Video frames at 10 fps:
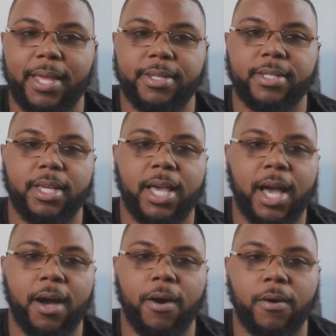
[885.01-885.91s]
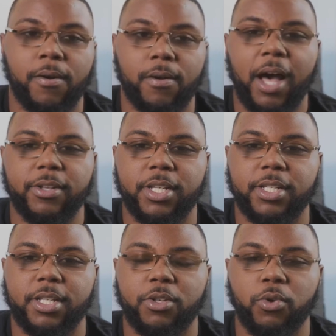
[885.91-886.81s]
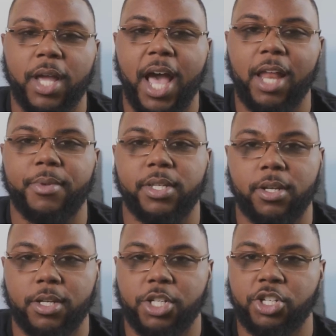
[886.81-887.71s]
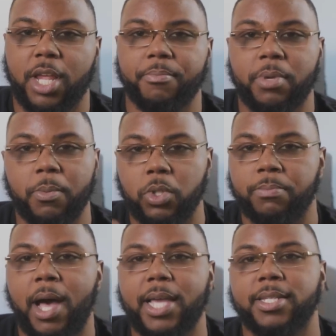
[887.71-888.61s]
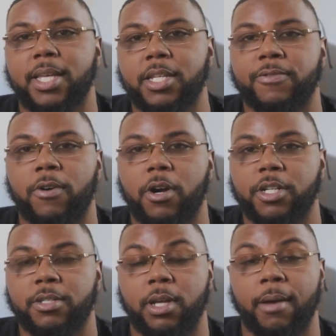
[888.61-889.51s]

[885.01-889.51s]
and seeing how just the new economy is going to shape people's mindset as far as